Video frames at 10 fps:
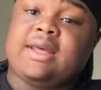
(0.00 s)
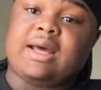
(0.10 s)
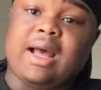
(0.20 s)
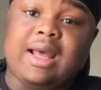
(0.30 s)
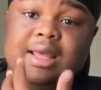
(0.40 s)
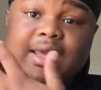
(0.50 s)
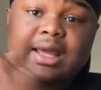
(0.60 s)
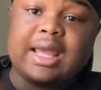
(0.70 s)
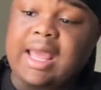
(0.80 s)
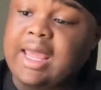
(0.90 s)
I
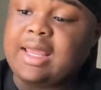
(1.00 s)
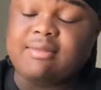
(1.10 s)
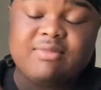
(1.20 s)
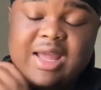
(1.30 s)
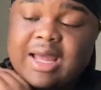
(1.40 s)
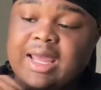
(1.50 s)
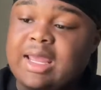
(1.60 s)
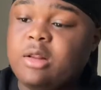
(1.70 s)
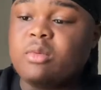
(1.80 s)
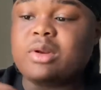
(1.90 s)
hate
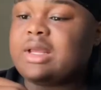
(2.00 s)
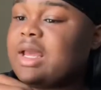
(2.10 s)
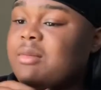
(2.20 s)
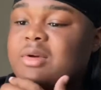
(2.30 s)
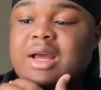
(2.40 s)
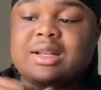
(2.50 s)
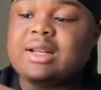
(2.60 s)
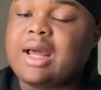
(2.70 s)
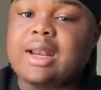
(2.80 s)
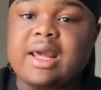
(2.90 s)
it when it came out. I did
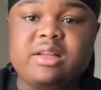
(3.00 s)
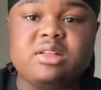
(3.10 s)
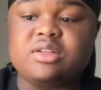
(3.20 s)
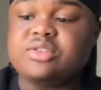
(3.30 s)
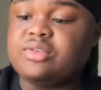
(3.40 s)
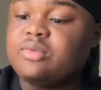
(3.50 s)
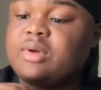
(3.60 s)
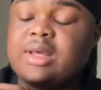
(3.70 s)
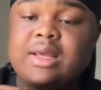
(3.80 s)
not like this shoe.